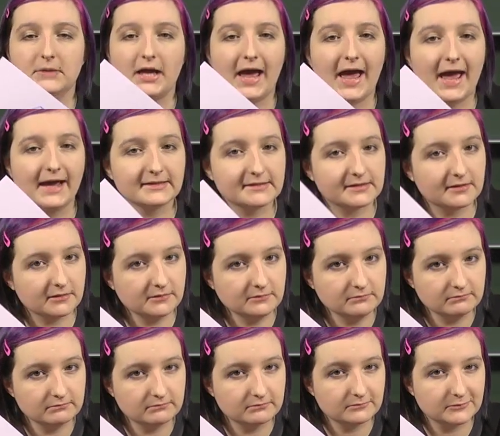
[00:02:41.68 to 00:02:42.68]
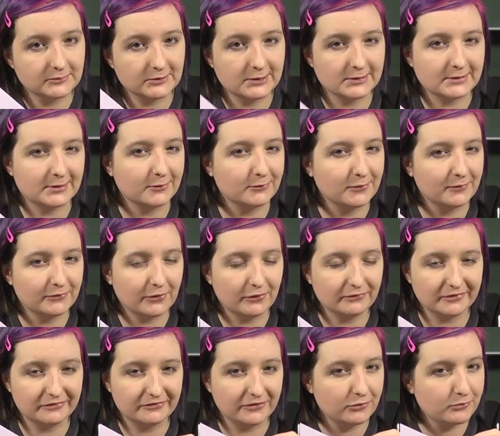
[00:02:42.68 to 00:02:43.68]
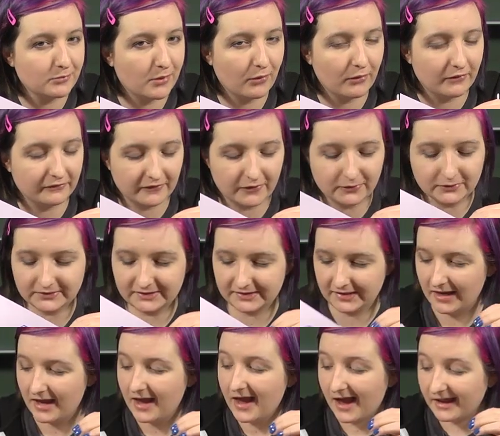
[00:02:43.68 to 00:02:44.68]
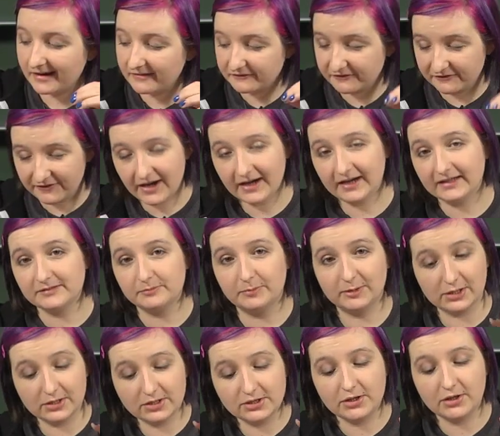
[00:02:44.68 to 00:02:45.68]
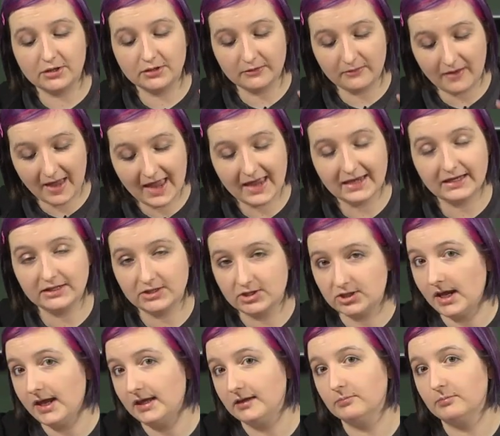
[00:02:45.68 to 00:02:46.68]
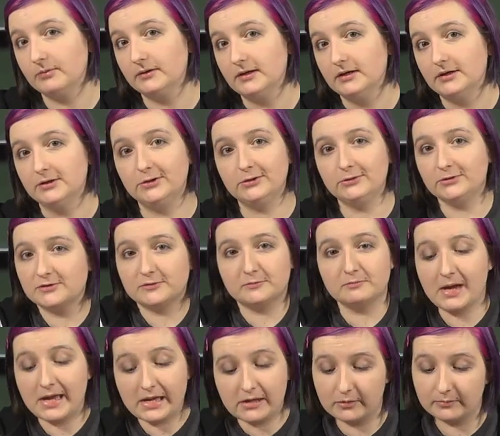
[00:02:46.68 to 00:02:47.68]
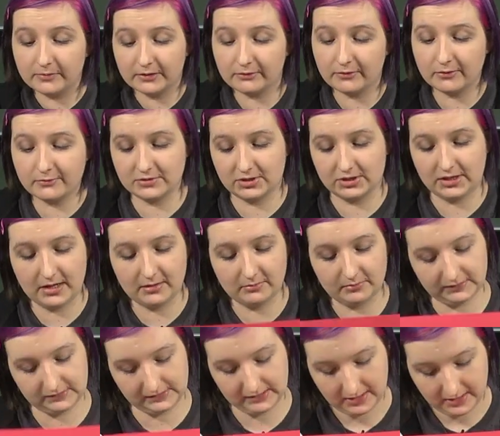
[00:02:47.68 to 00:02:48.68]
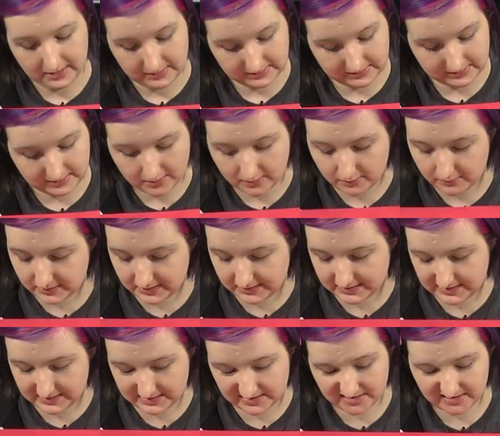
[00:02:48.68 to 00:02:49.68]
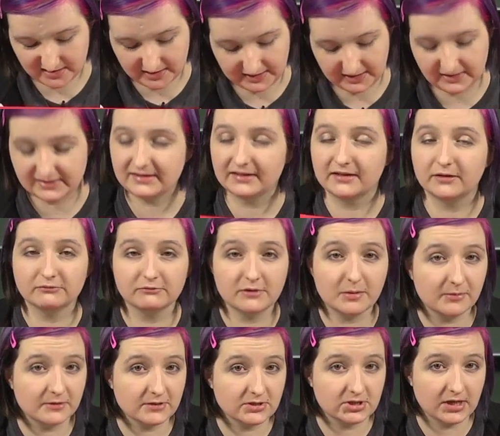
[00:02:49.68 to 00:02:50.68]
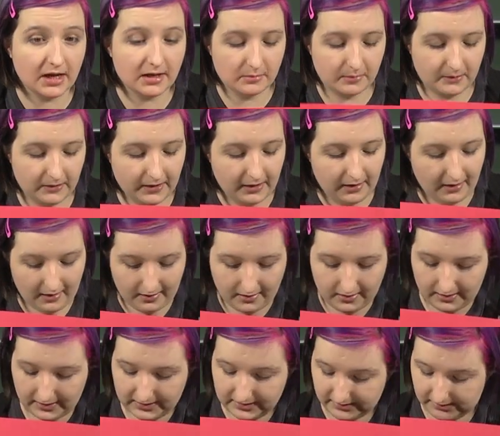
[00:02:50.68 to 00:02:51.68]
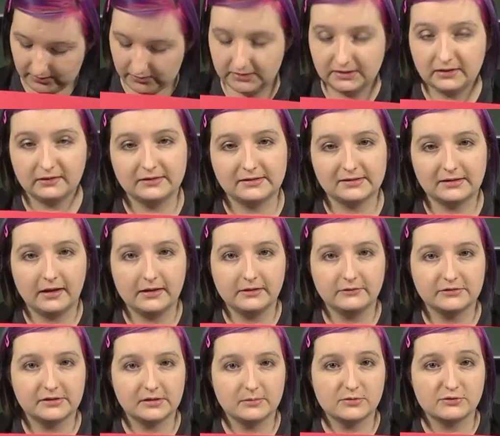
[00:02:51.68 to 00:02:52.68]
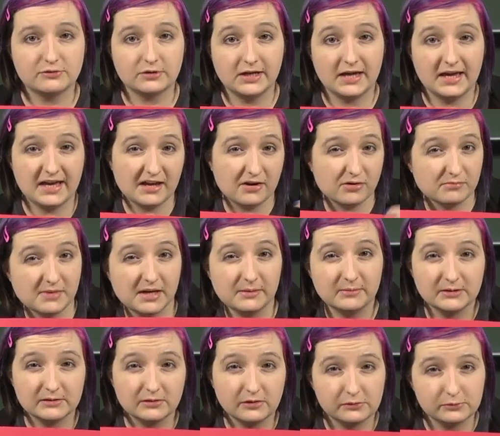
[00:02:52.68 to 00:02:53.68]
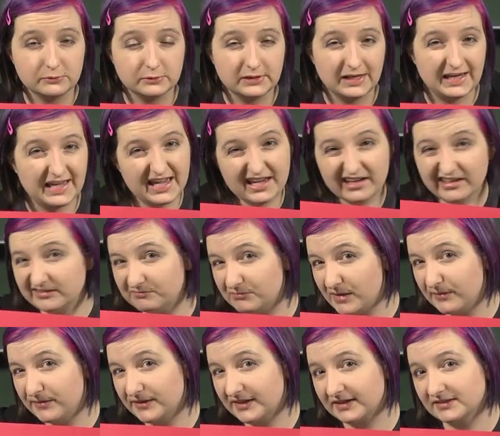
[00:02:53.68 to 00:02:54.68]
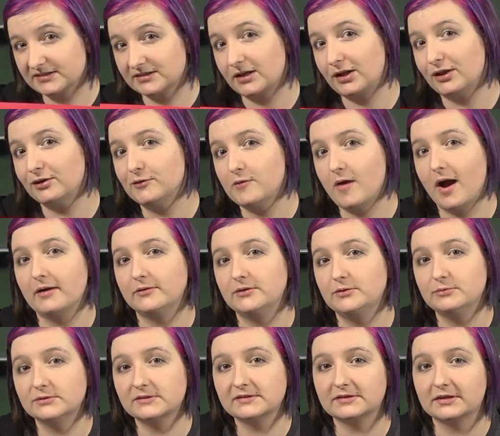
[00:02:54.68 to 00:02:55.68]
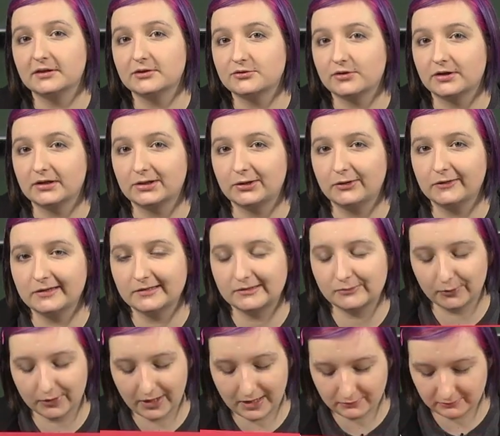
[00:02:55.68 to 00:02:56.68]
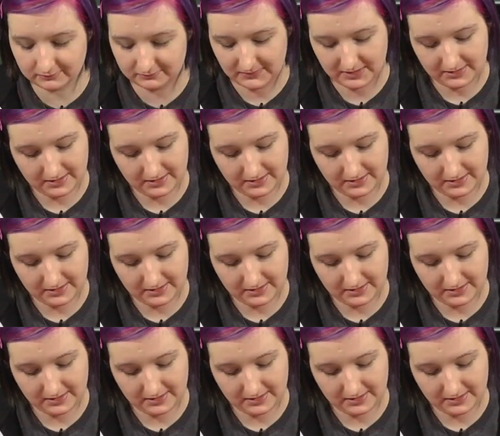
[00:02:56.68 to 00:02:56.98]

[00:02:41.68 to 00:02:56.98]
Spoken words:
a hexagon, which is going to involve a few more folds. And in fact, because you can do any shape, you can just make up your own shapes. So this is, I guess, like a ribbon shape, and it's got a nice line of symmetry here, maybe another one here. Maybe that's a clue how you would start trying to cut this one out.